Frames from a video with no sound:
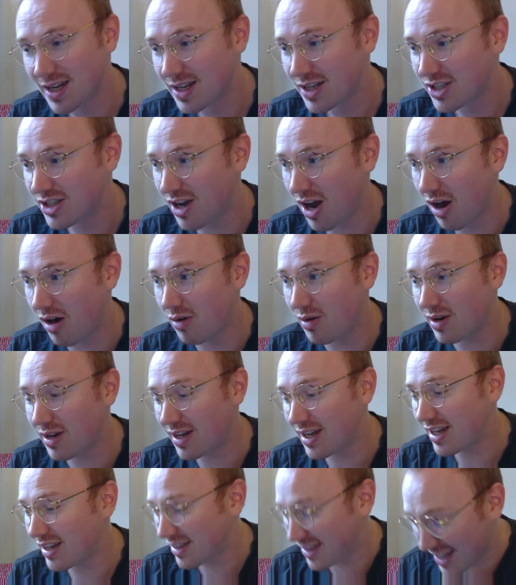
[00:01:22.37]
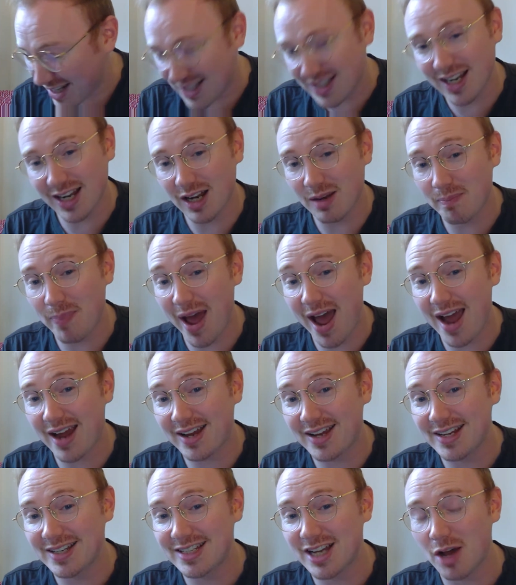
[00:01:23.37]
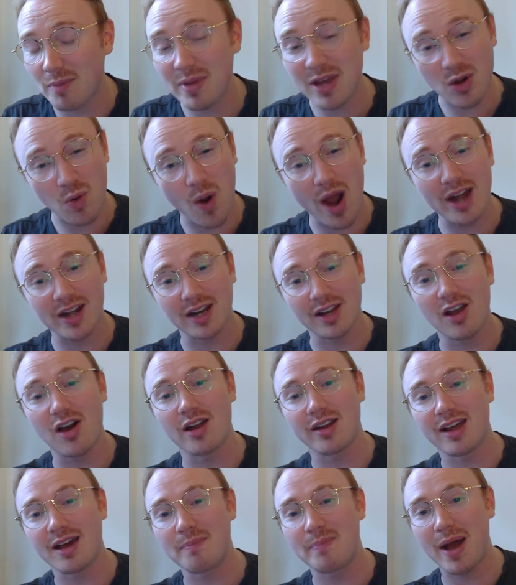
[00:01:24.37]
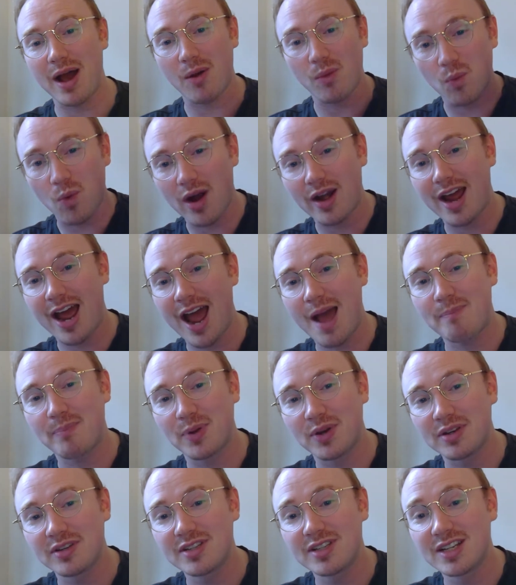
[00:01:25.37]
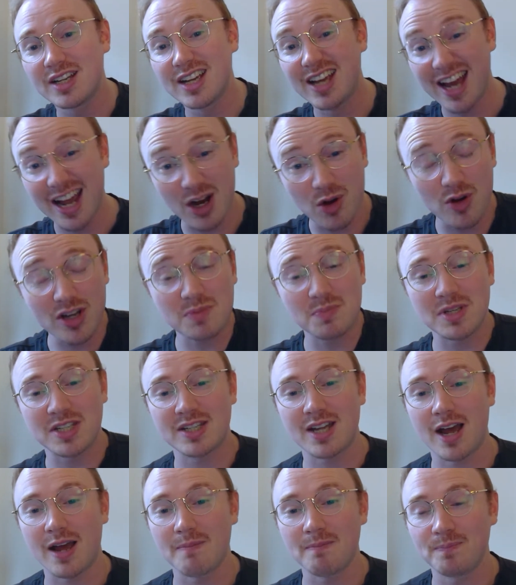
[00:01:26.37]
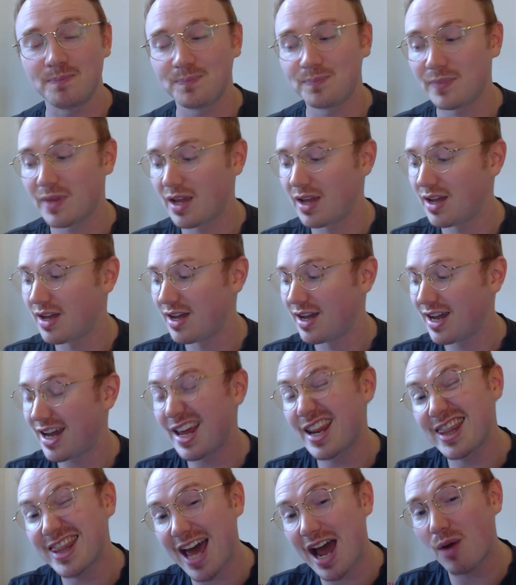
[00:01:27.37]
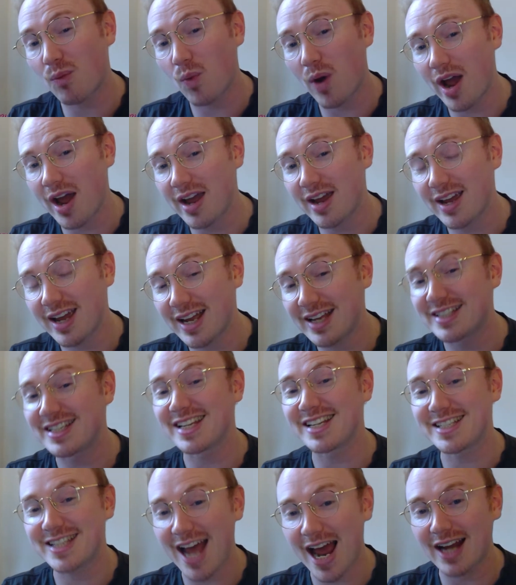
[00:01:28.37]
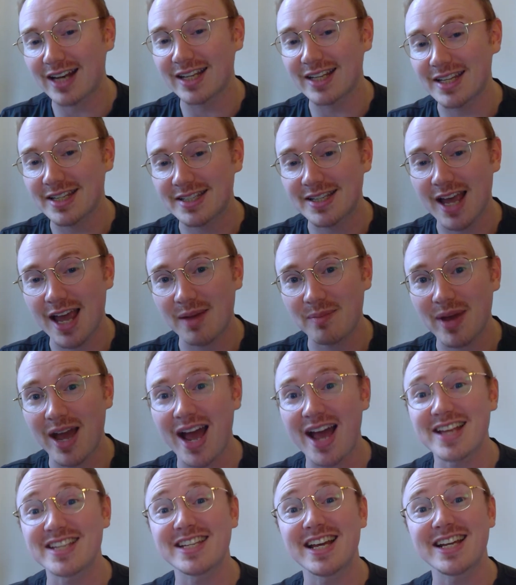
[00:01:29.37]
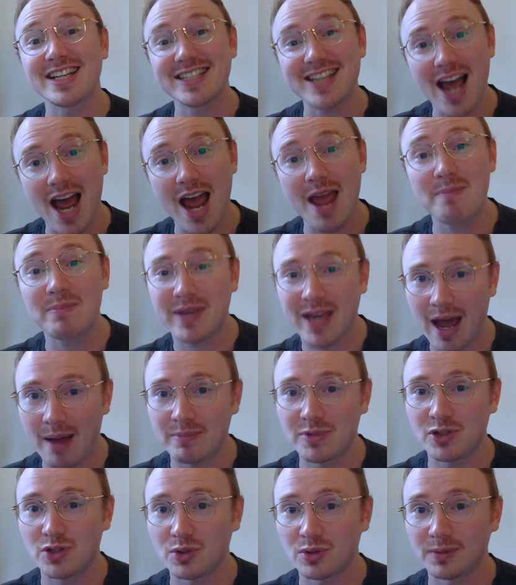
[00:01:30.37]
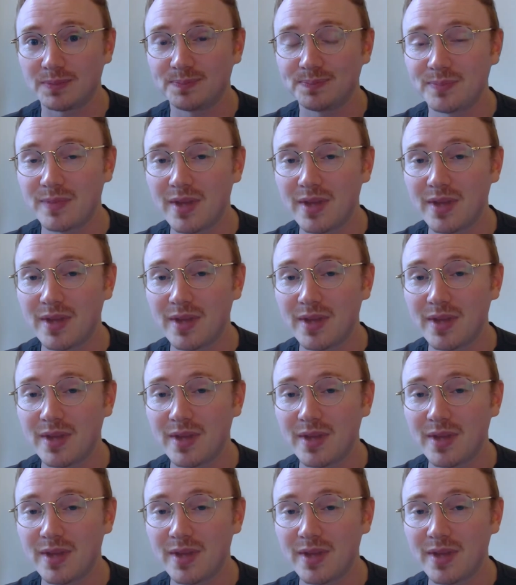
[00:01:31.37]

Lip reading: So this little bag can tell me quite a lot about what happened at Christmas time. In that way, it's exactly the same as a time capsule.